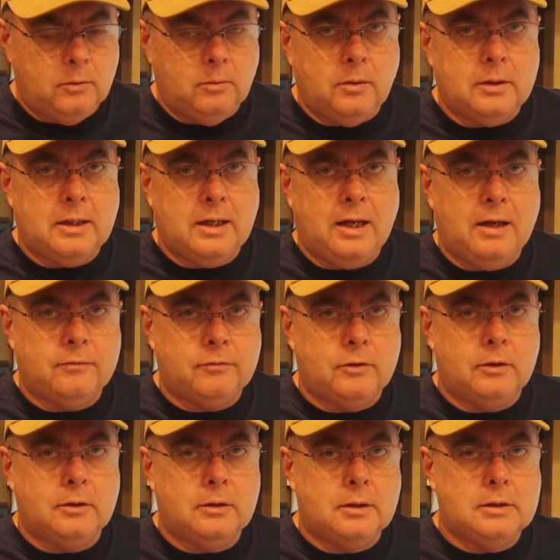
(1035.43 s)
you want to have
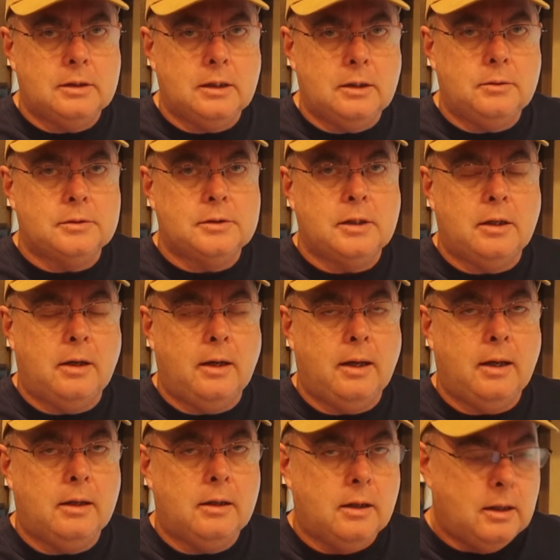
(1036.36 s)
good continuous
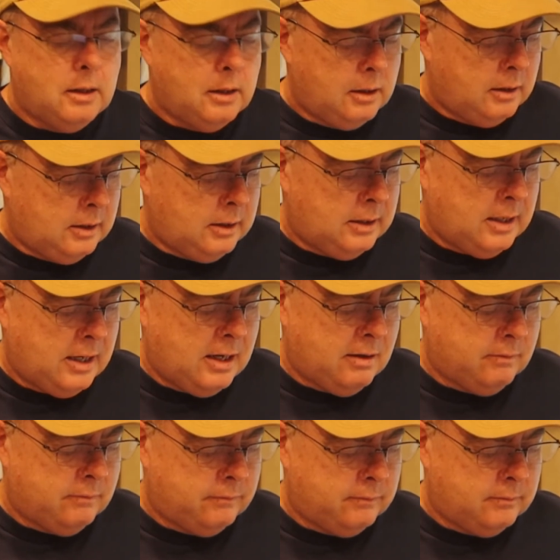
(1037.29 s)
internet, you need to
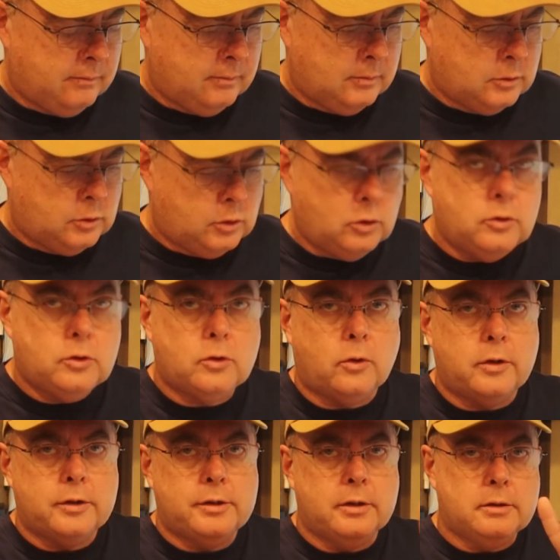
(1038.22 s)
have 2
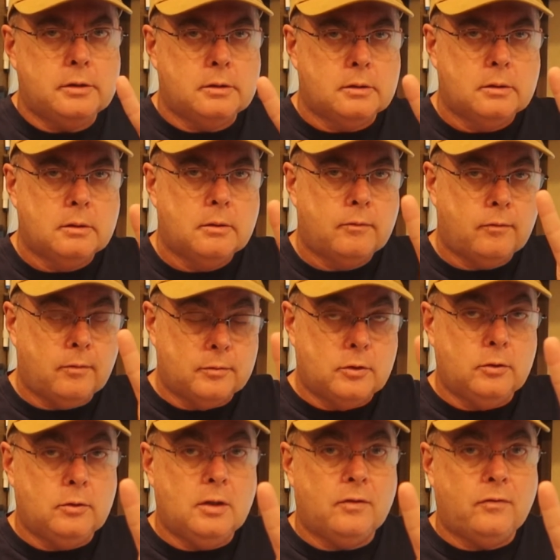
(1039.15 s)
sources from
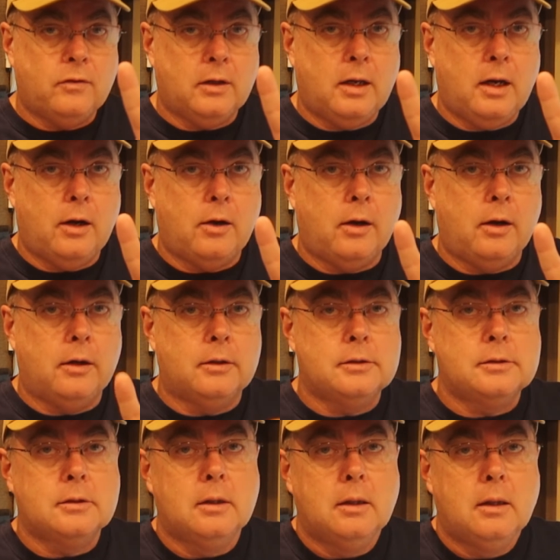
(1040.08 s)
2 different
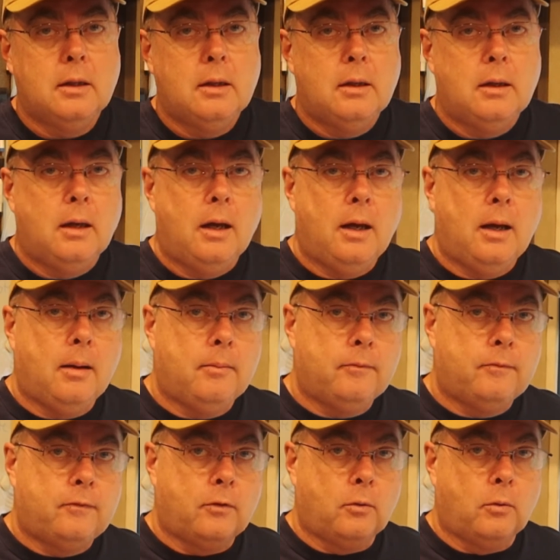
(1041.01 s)
carriers.
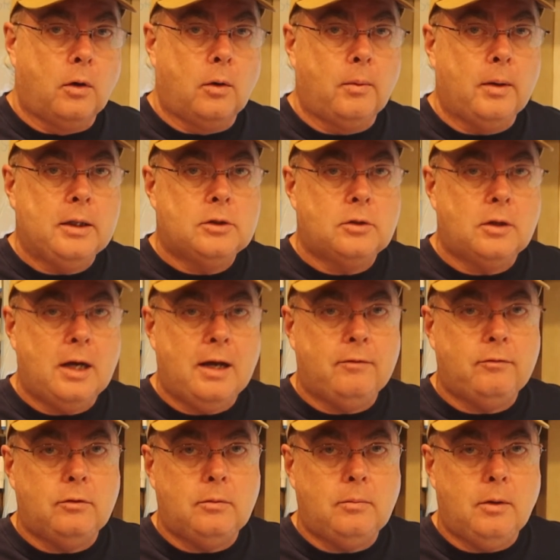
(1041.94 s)
For where we
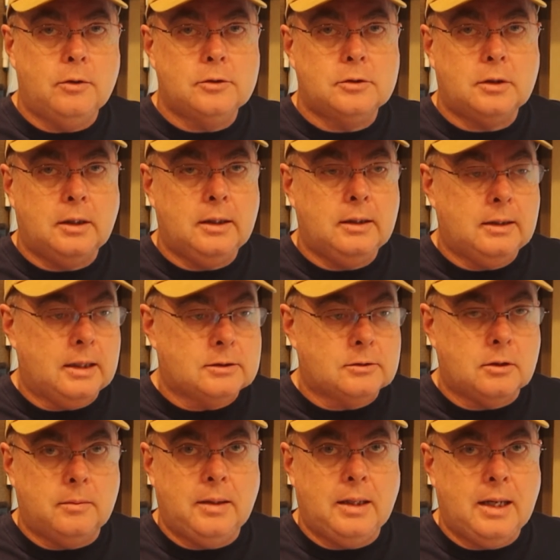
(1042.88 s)
travel mostly, that's
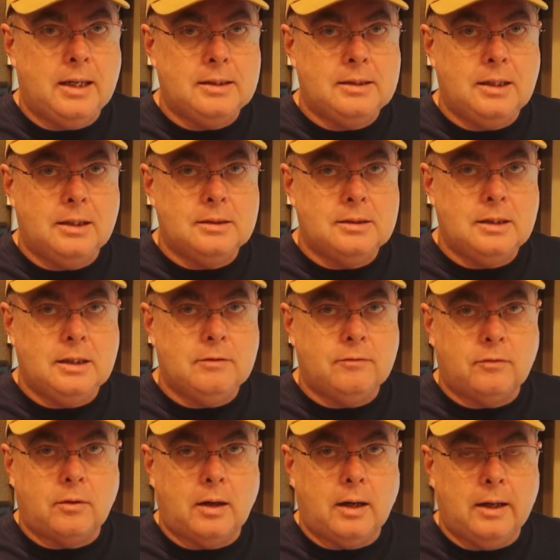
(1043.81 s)
going to be AT&T
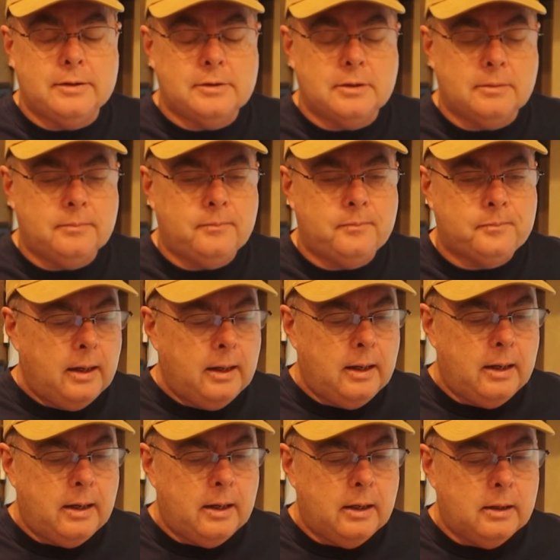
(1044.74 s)
and Verizon,
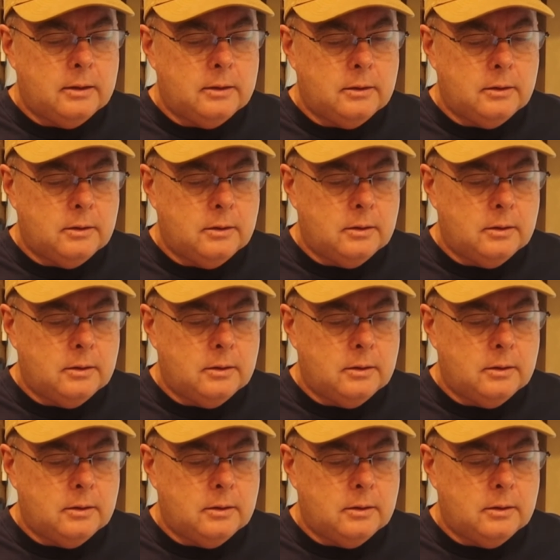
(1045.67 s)
and